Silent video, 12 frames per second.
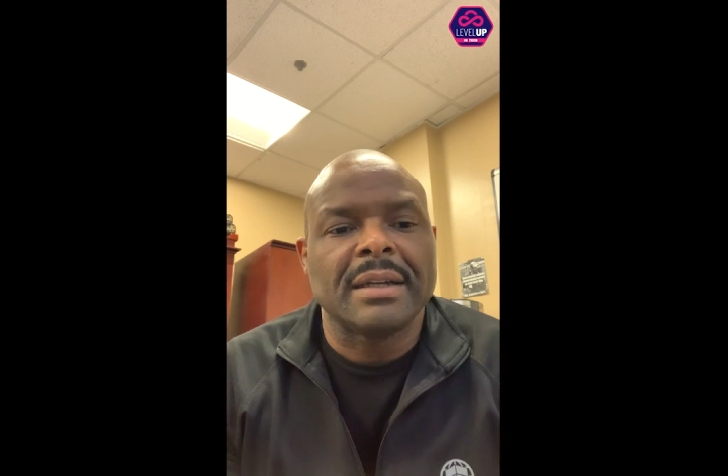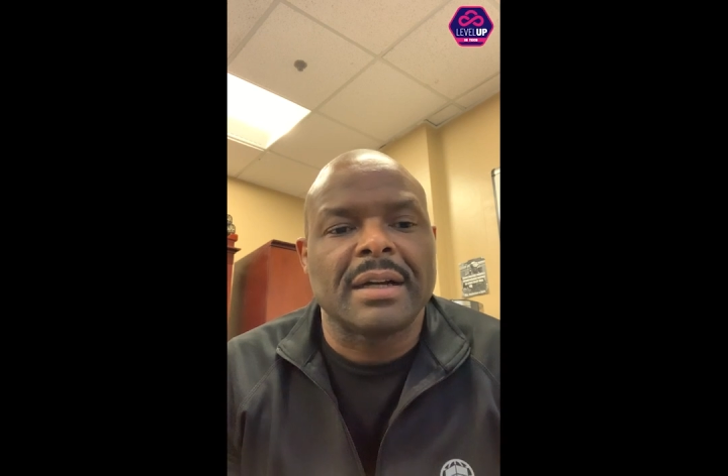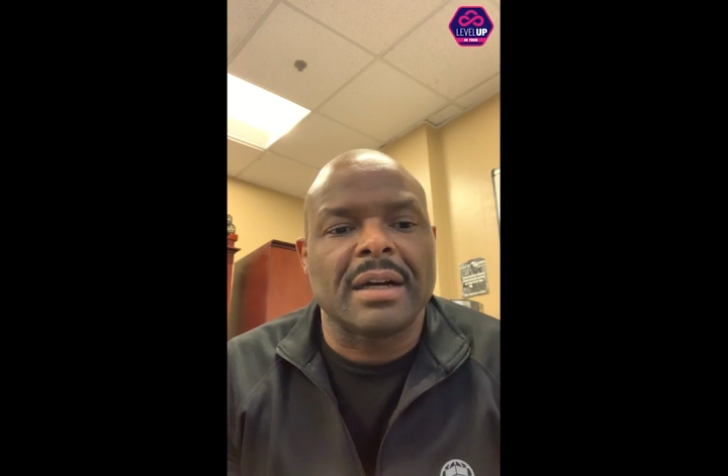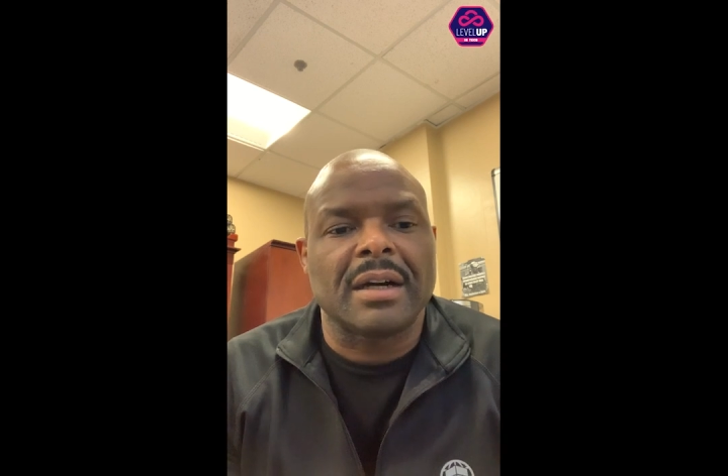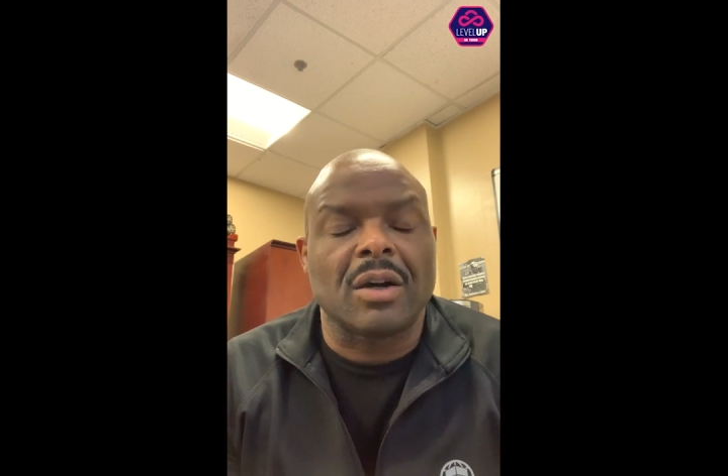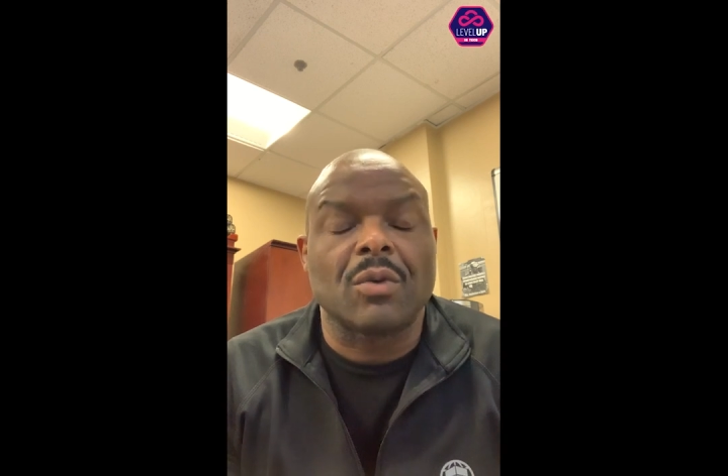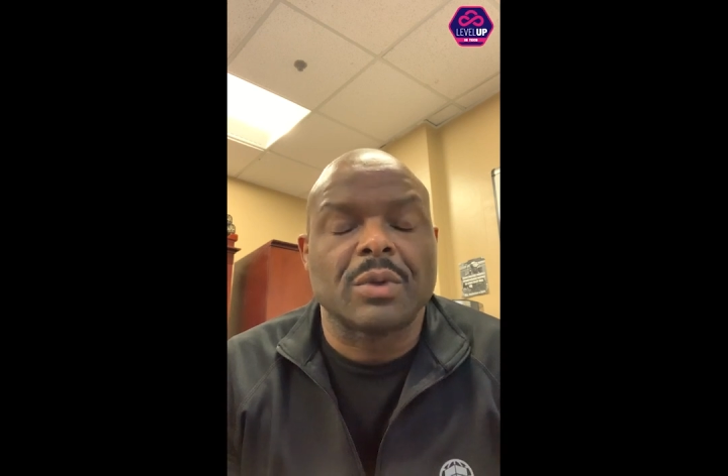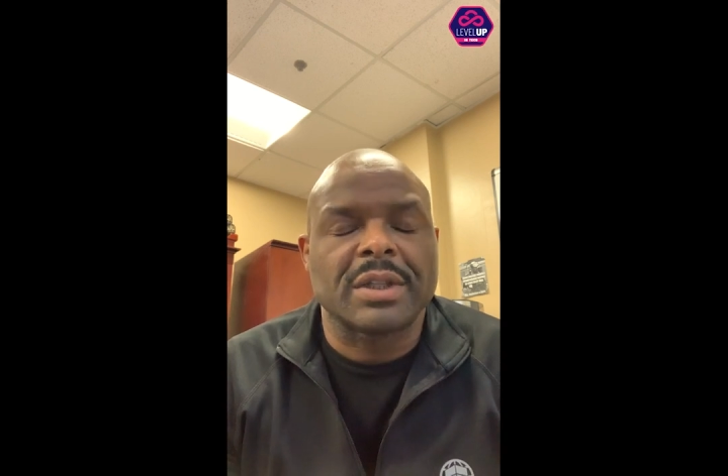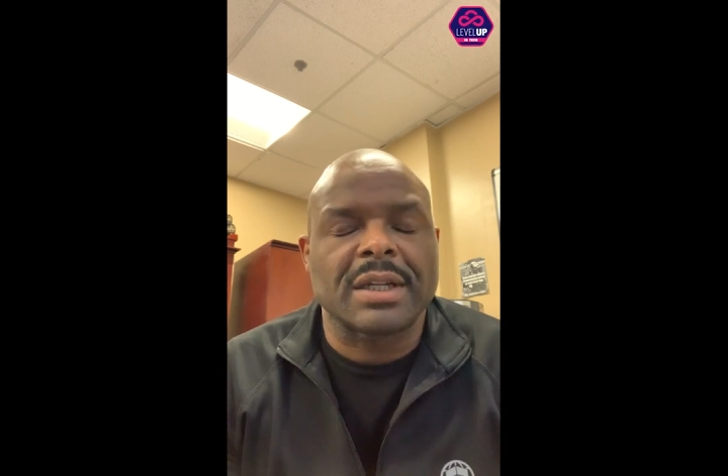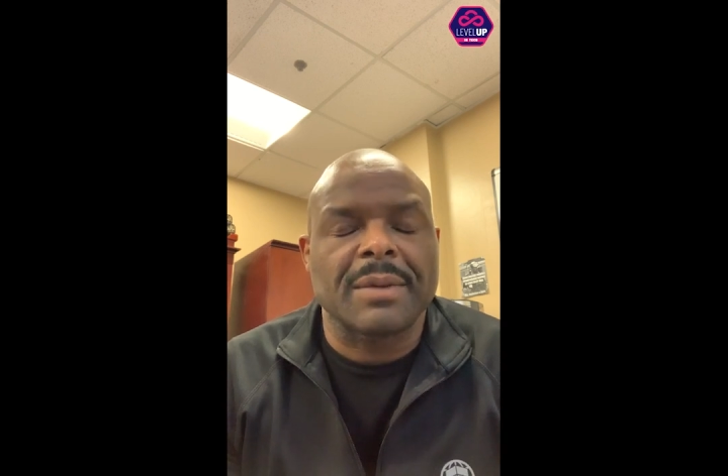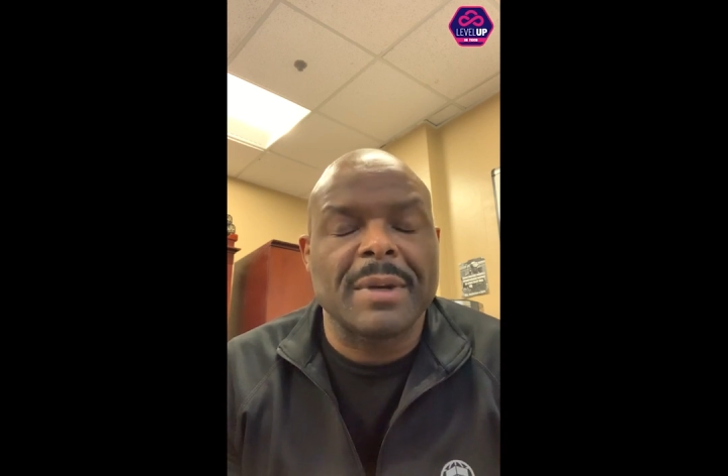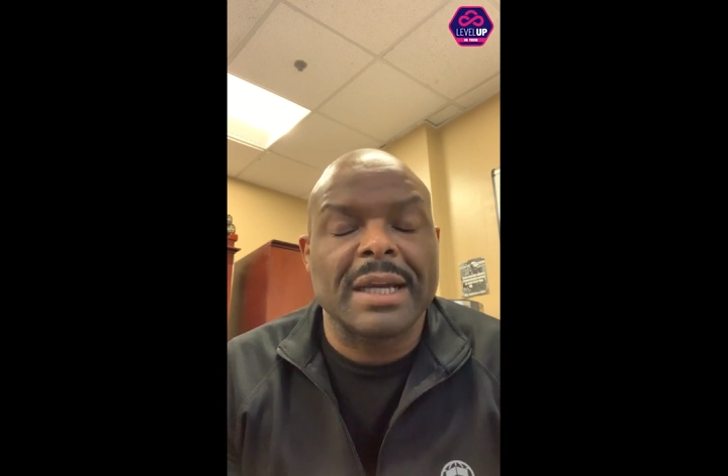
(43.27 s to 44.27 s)
uh, or with the
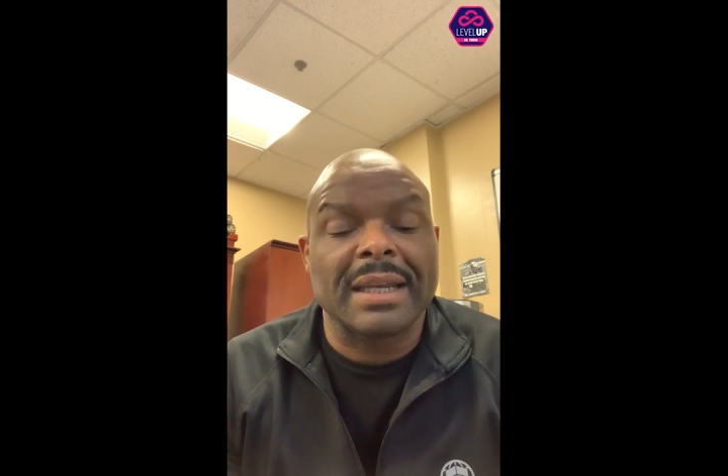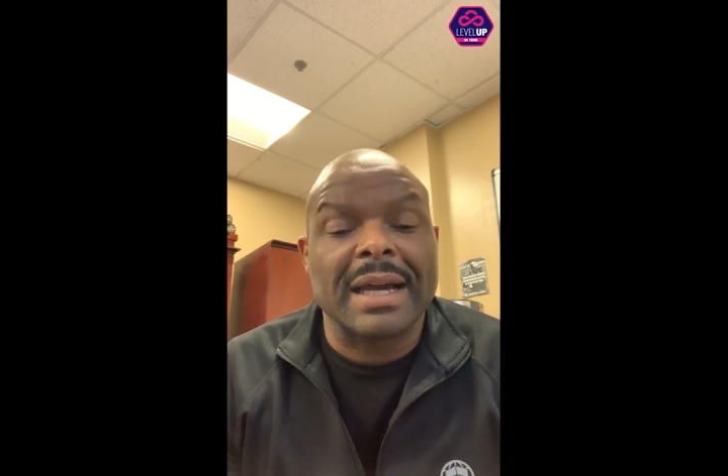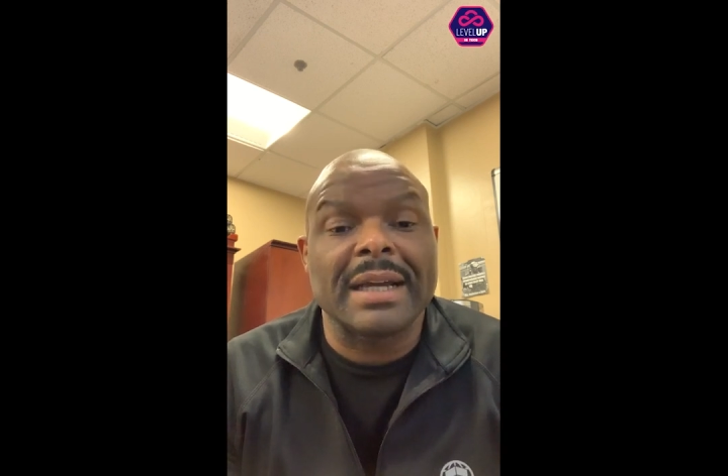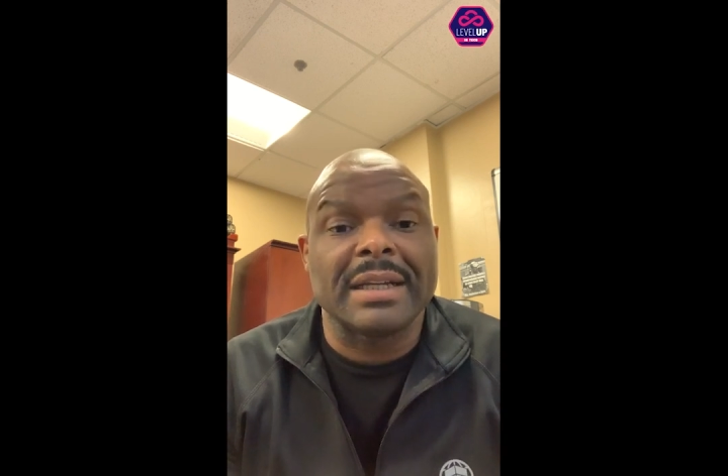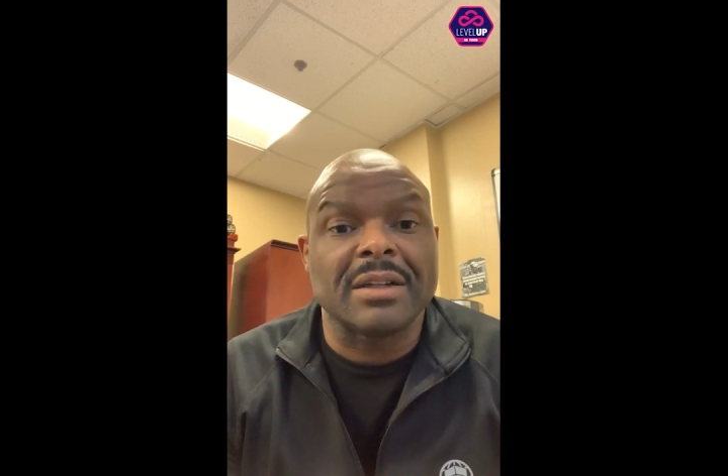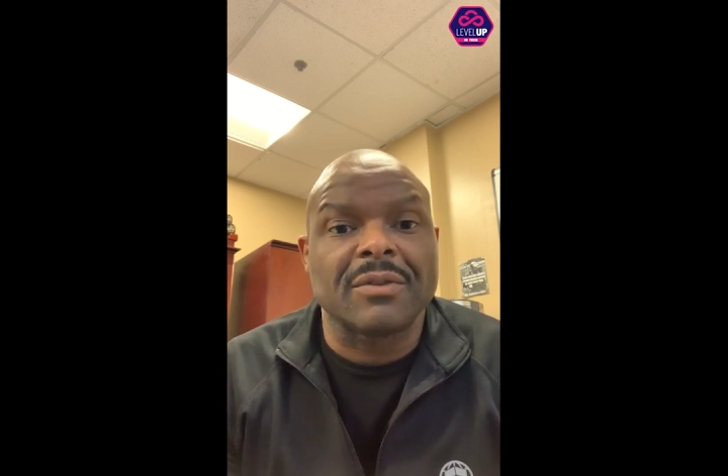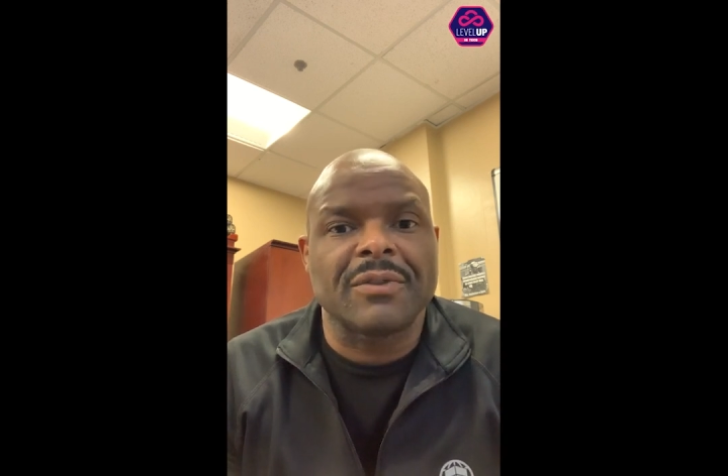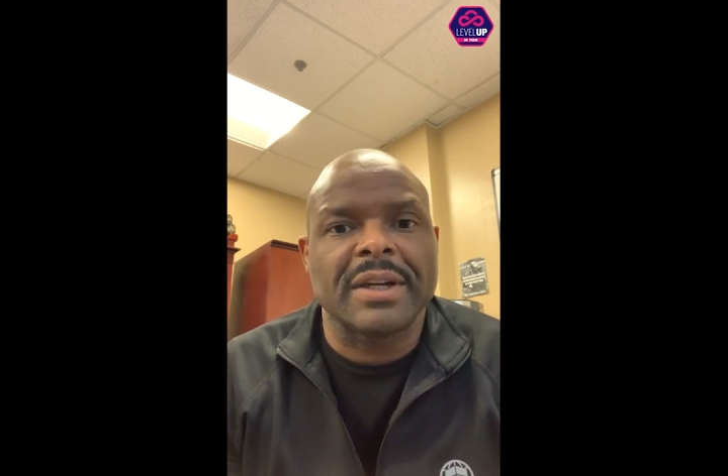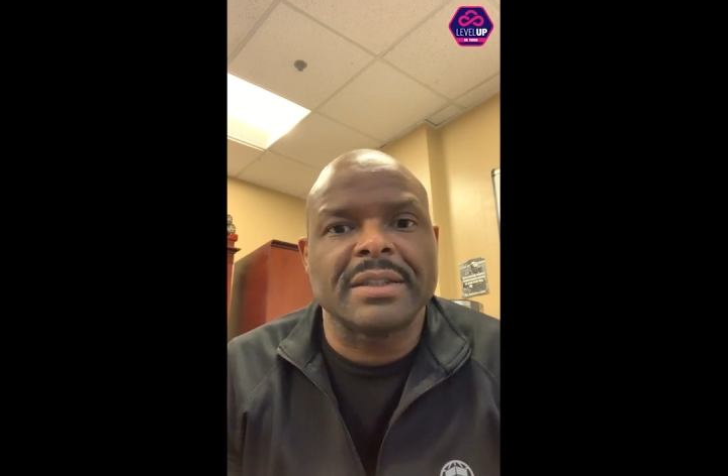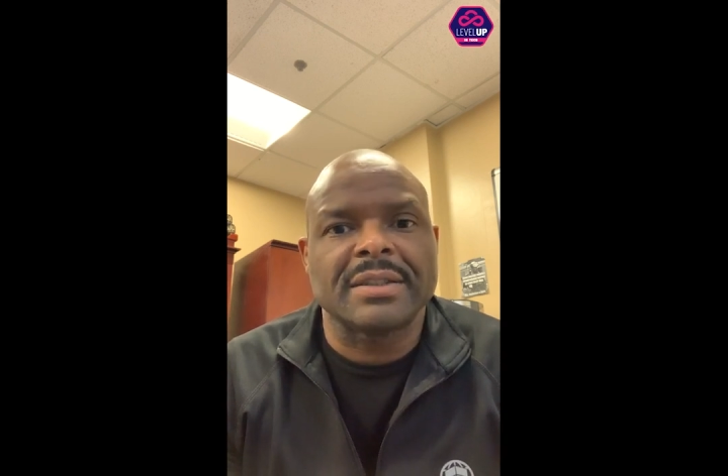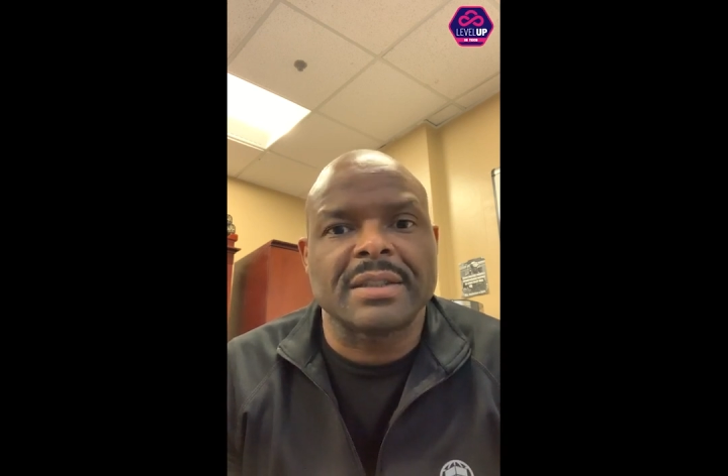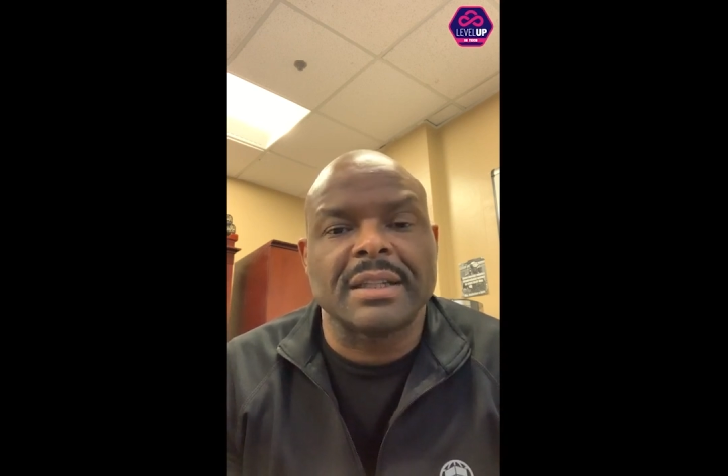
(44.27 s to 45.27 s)
command line
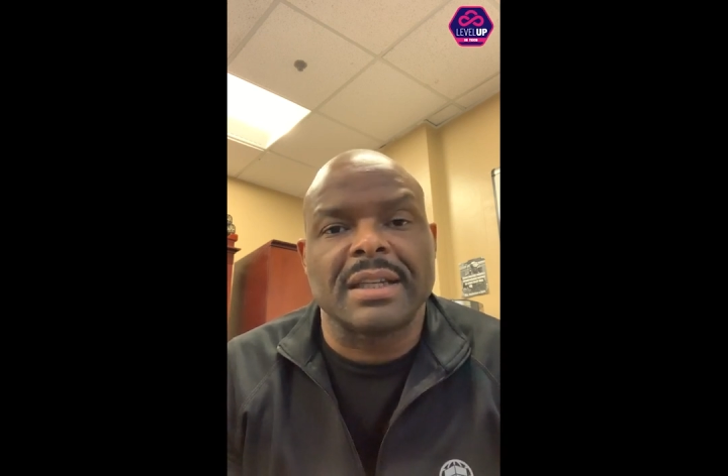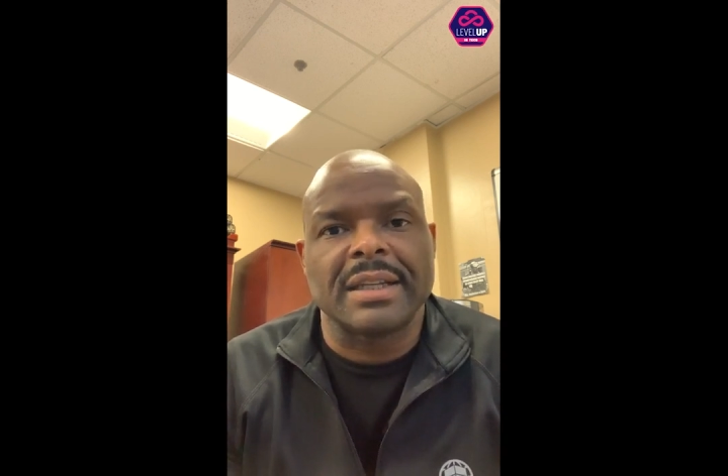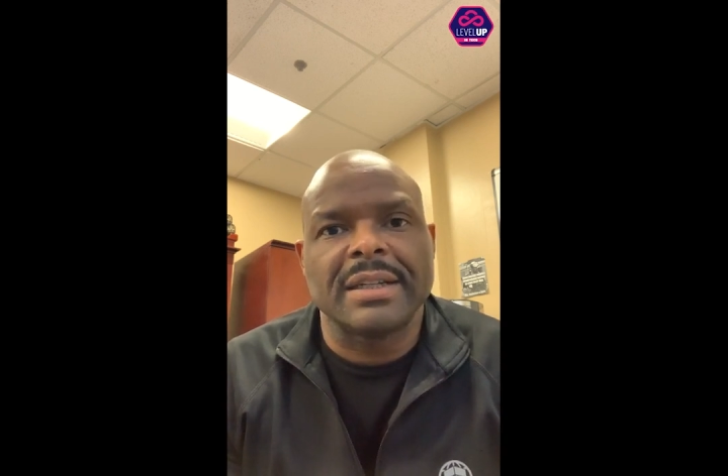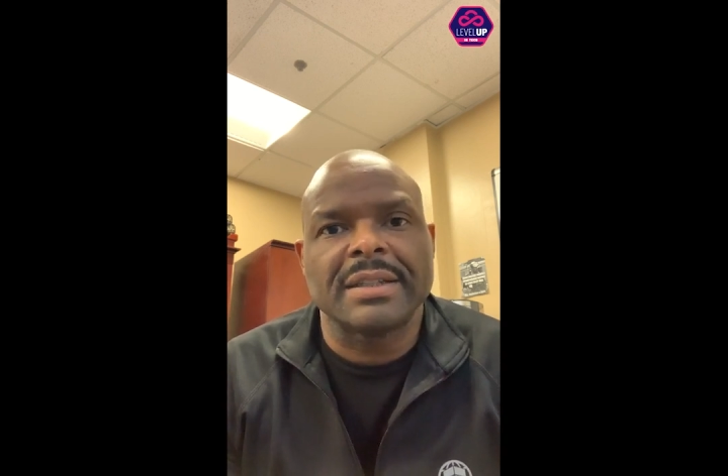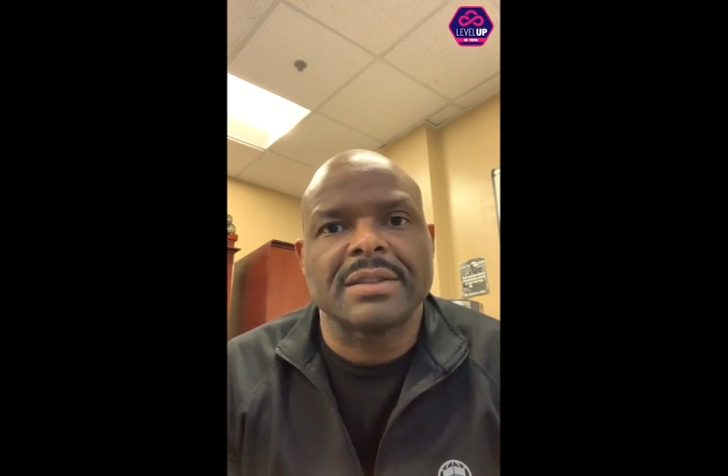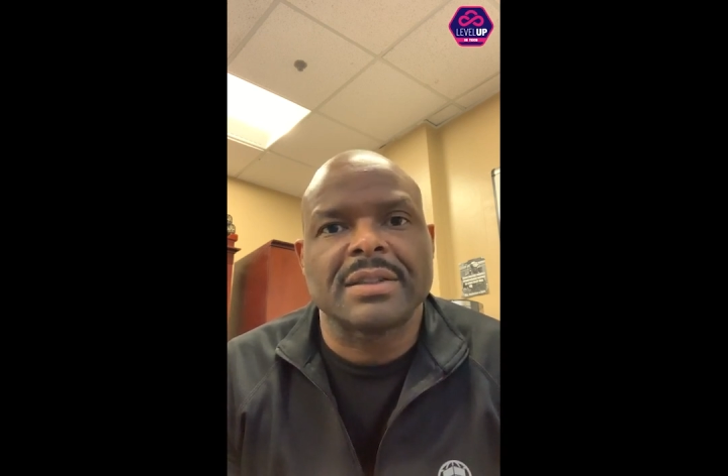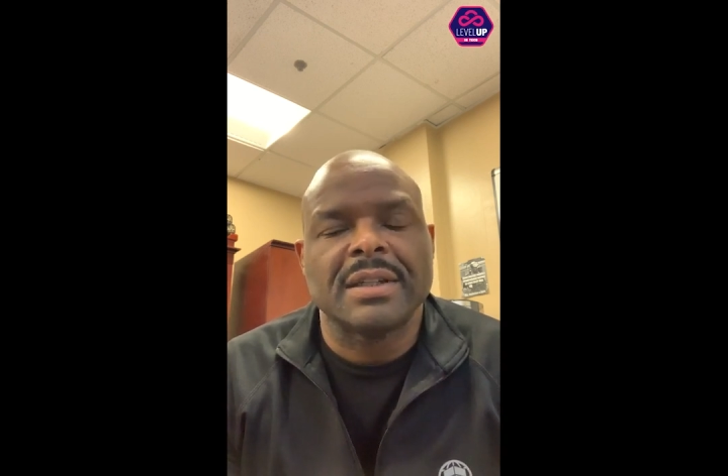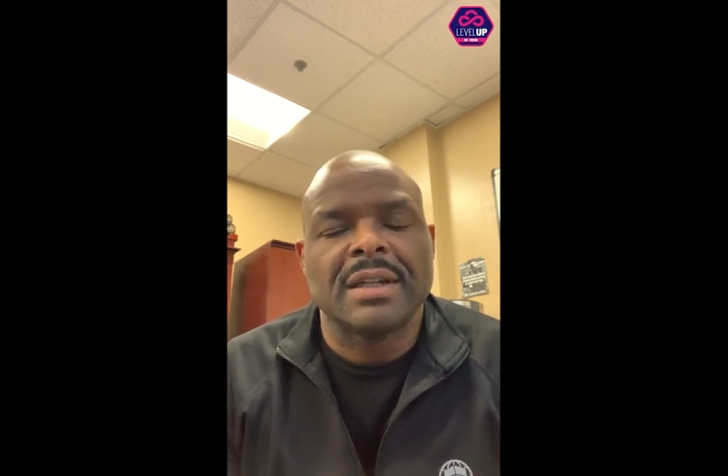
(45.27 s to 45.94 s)
interface in Linux,